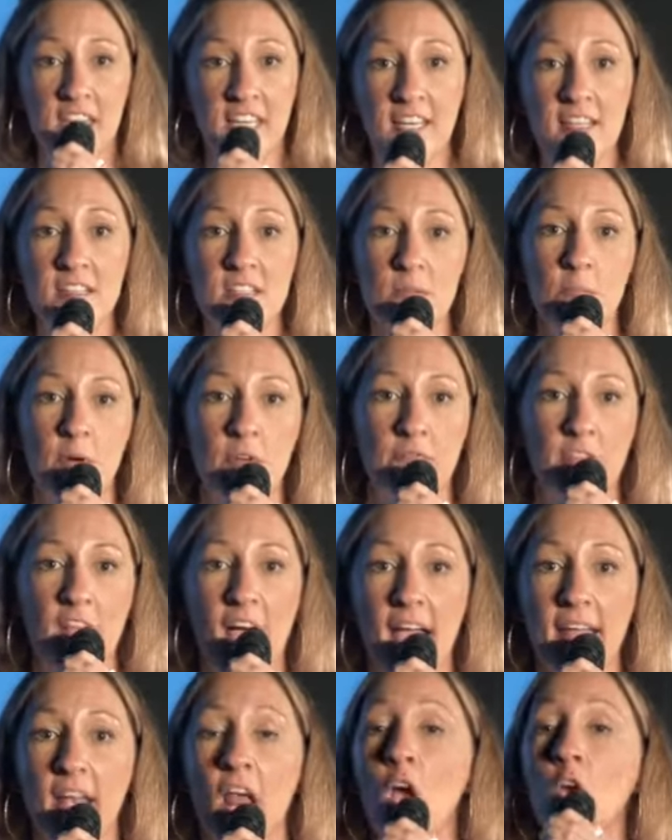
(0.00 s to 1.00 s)
kingdom of
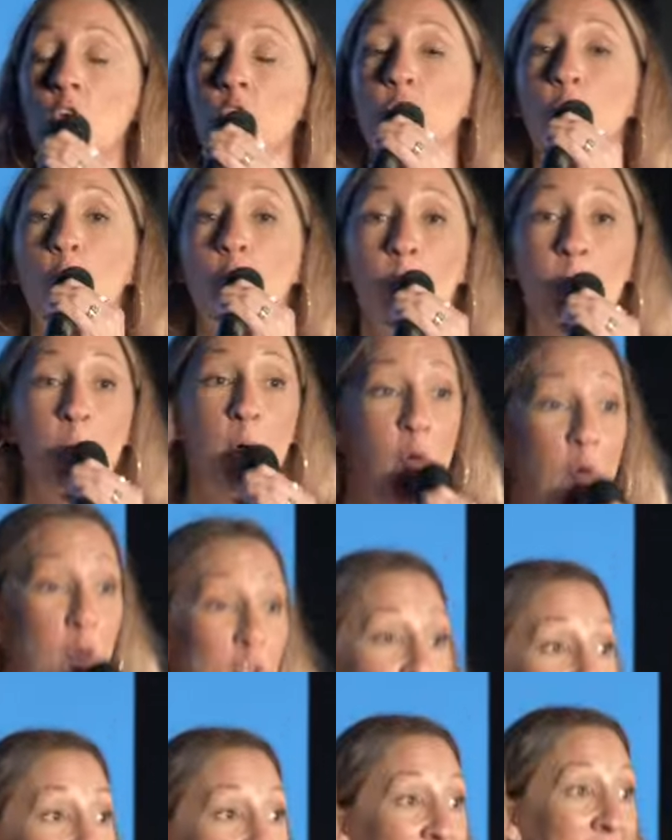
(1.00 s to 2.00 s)
light, your
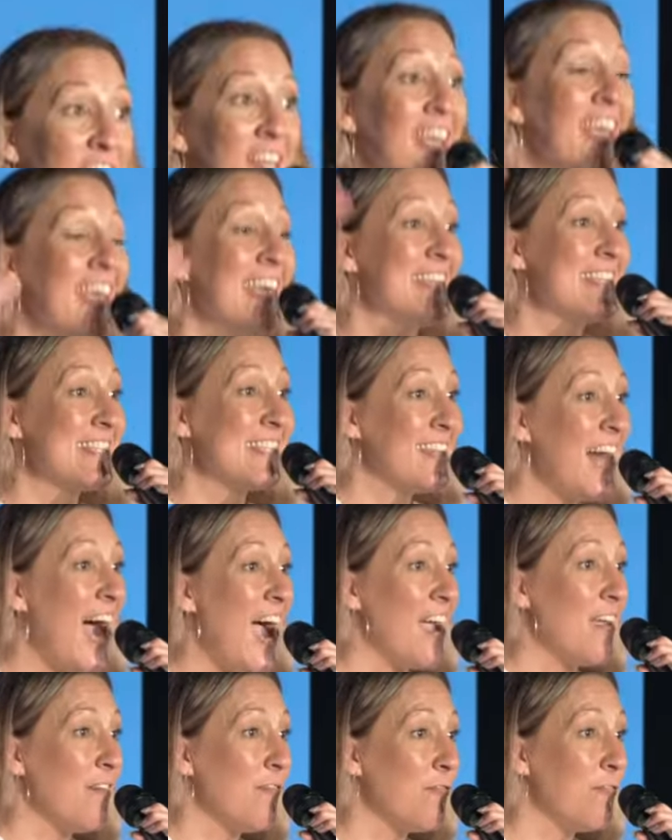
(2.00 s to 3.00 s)
portion is
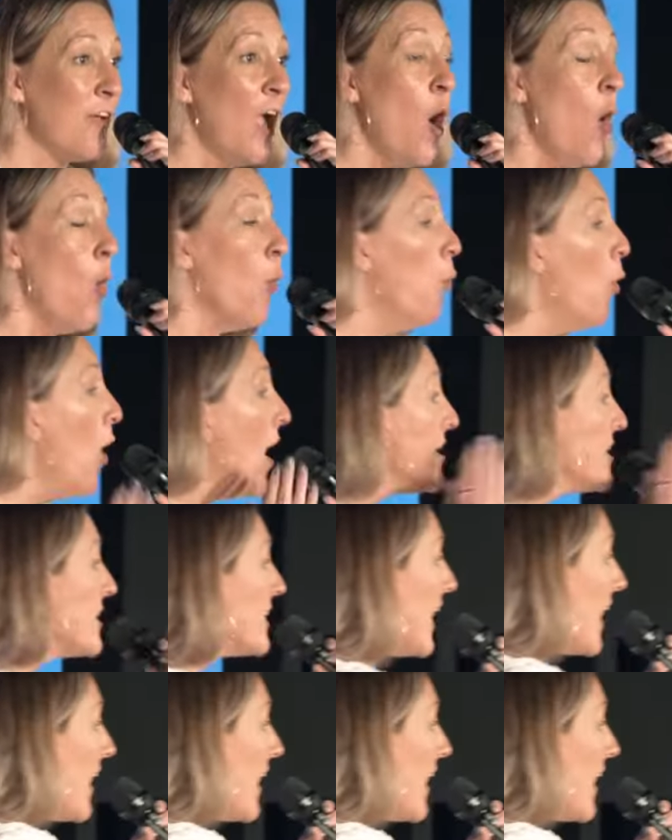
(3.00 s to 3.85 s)
life. One